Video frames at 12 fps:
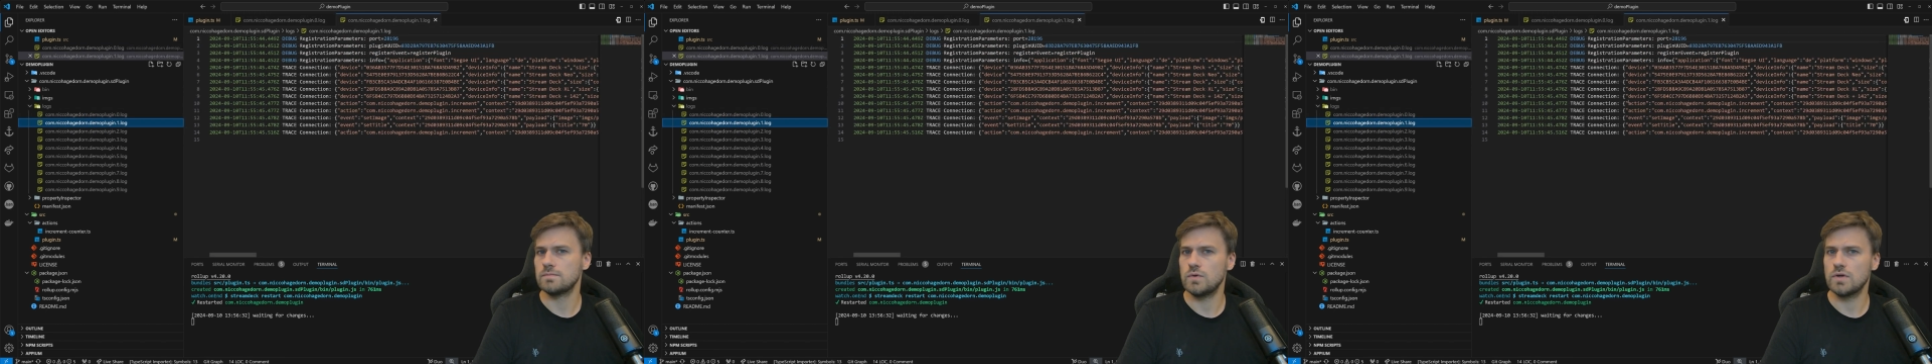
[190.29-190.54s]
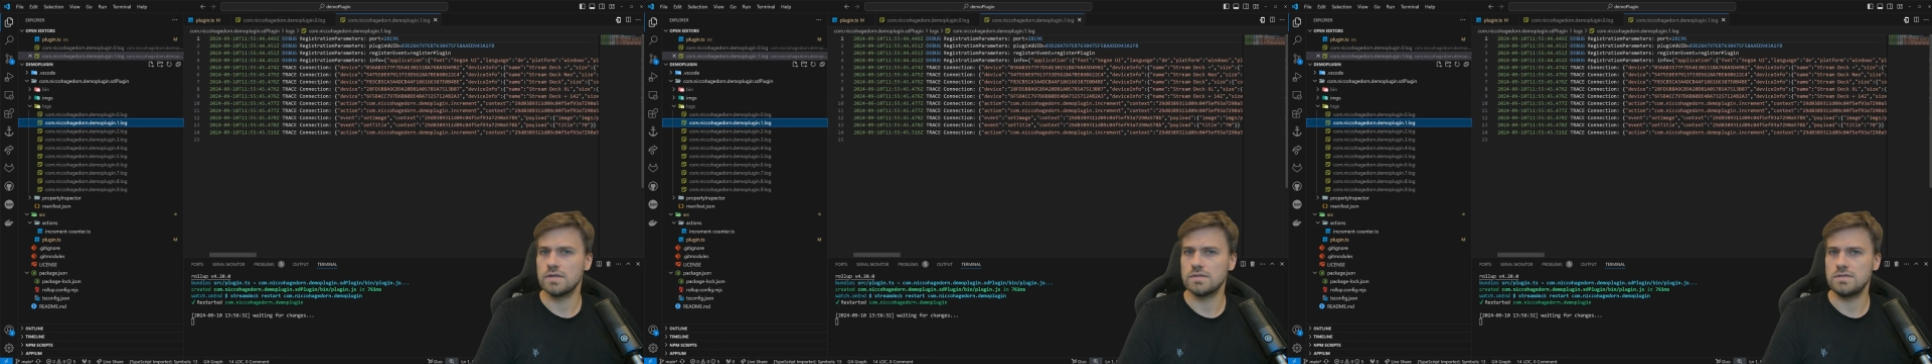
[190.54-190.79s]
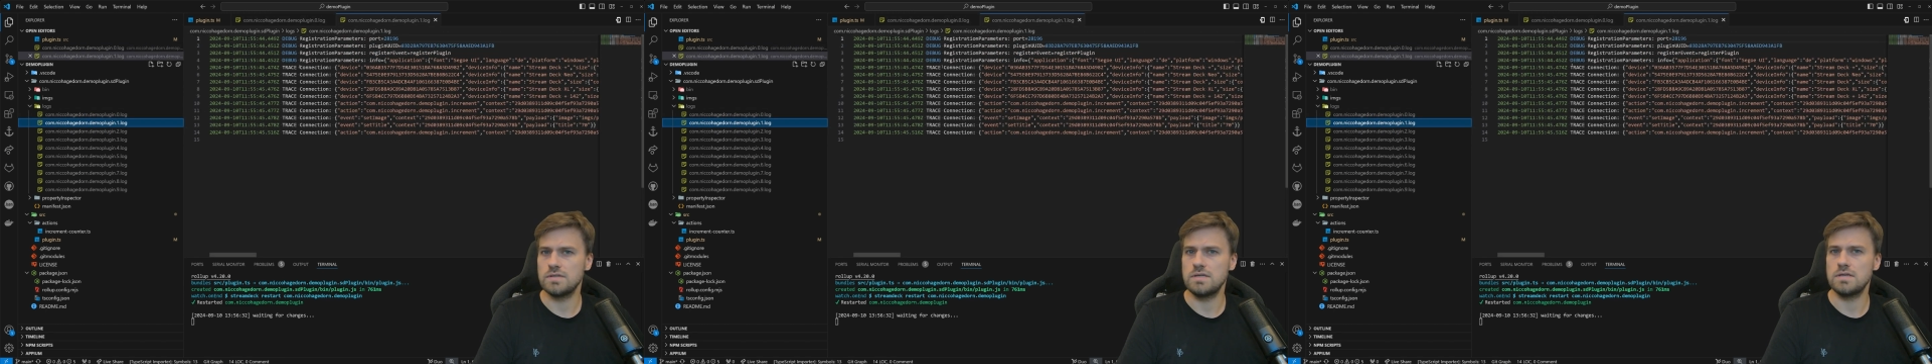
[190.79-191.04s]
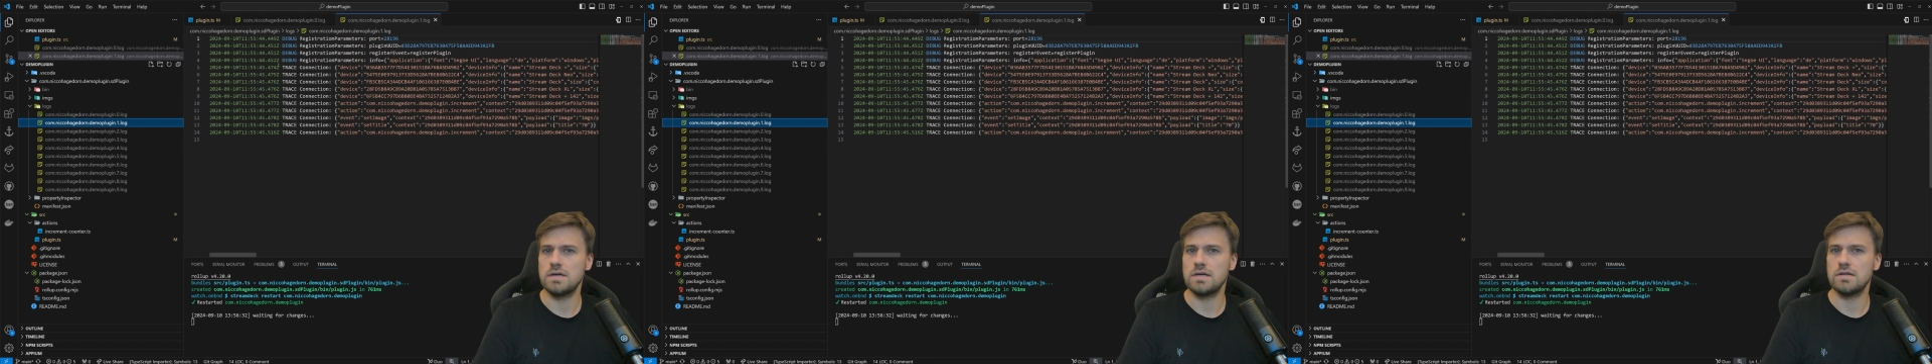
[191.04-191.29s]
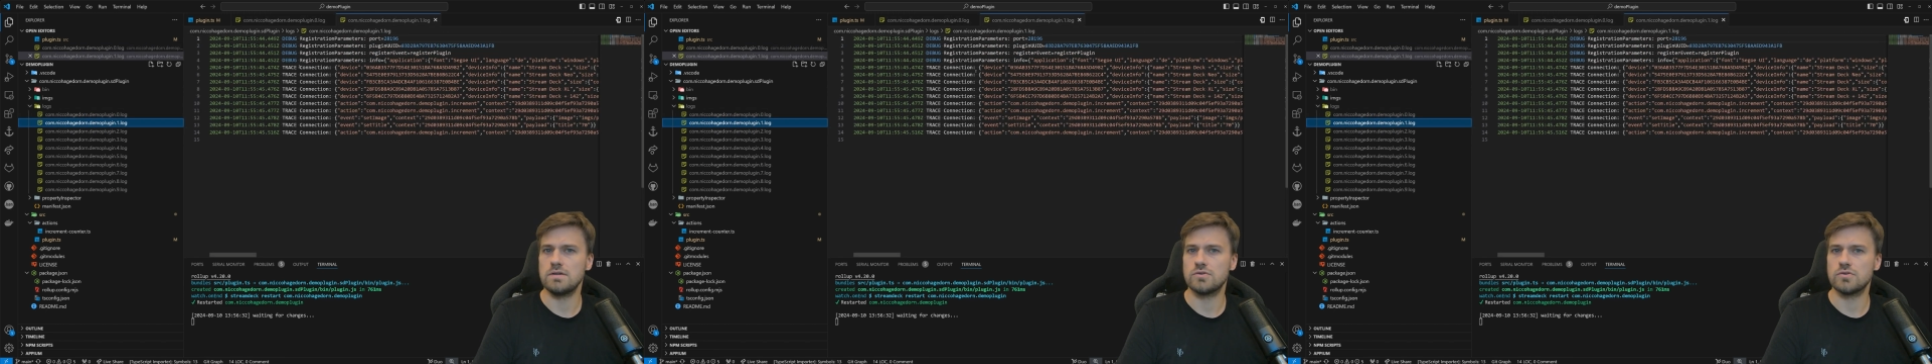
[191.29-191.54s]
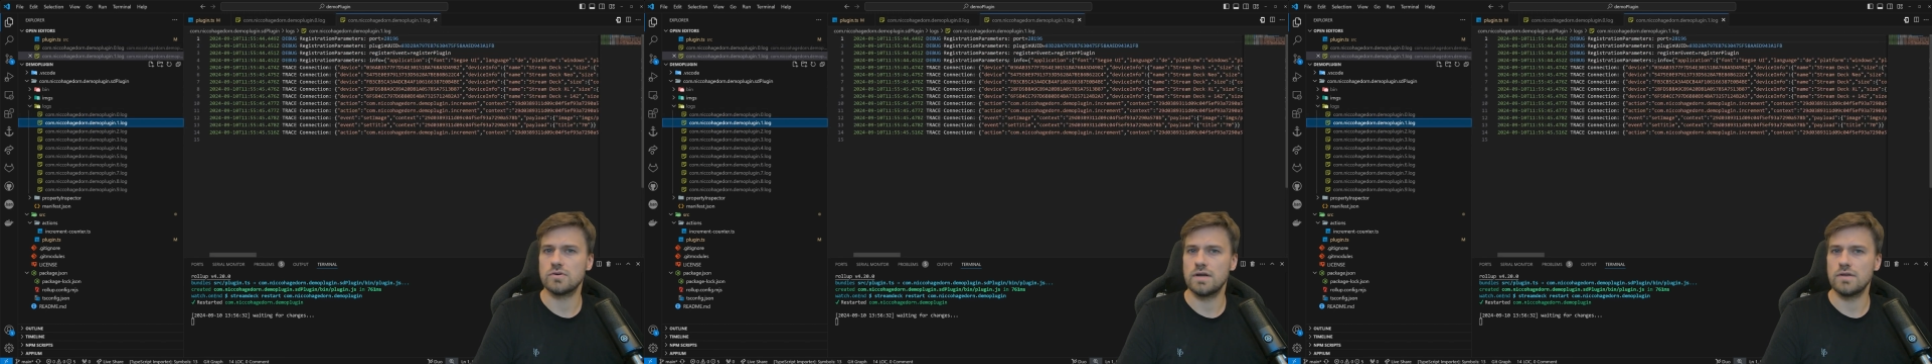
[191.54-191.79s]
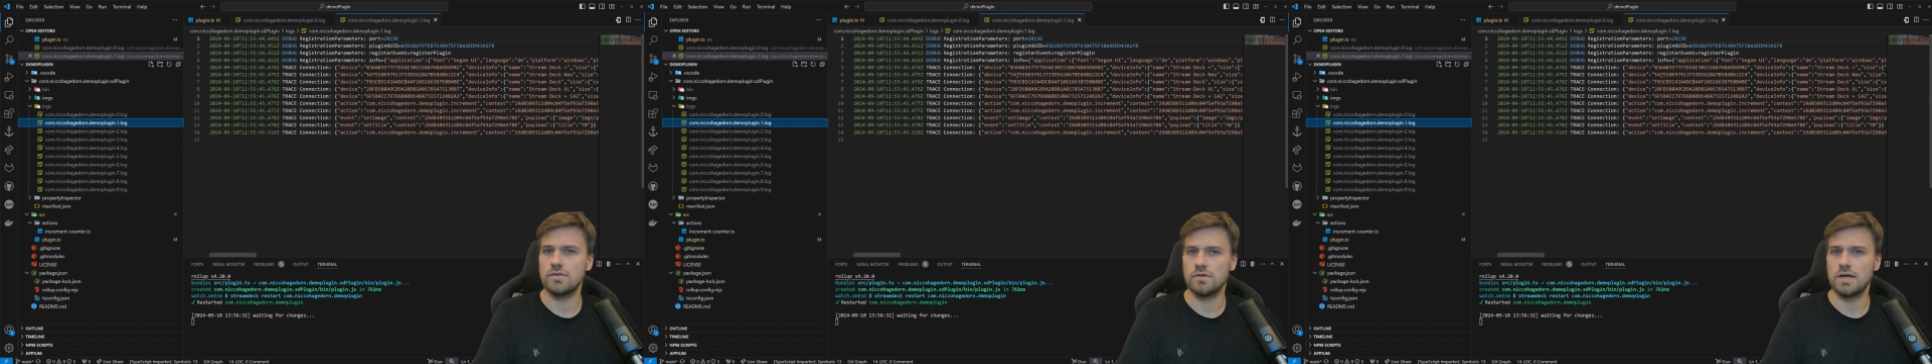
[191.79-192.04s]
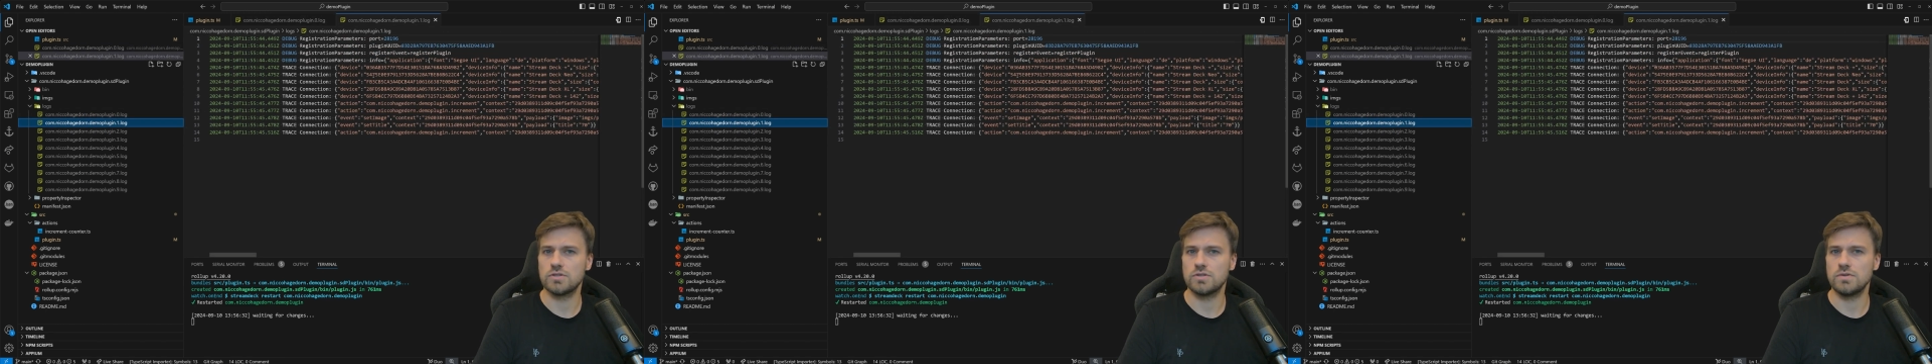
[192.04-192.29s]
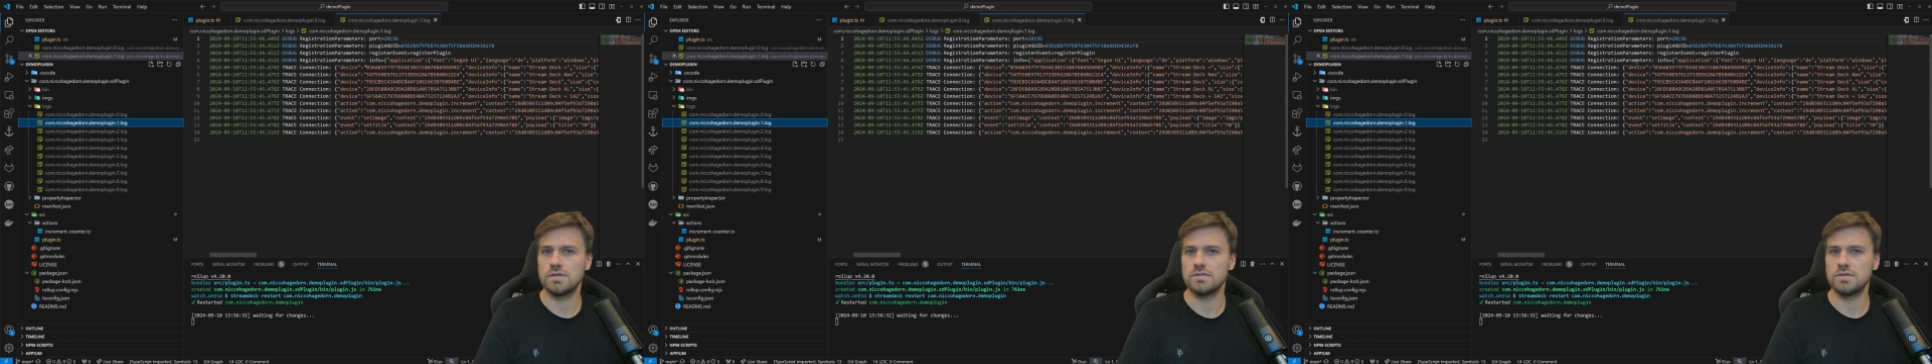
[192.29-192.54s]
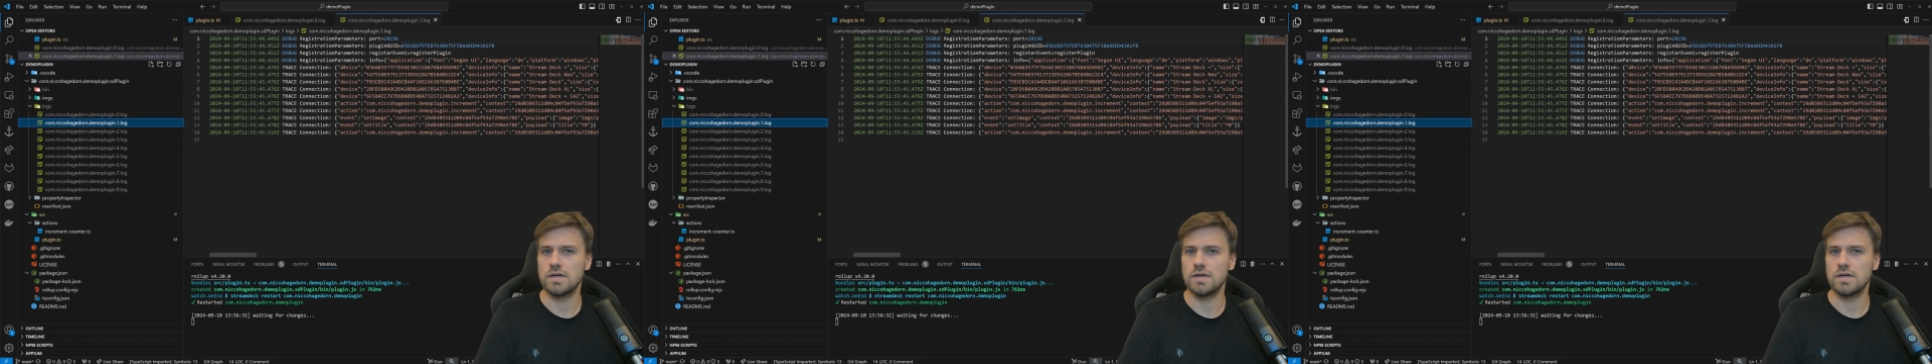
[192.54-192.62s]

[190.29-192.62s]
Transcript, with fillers: you can see in trace connection, you can see,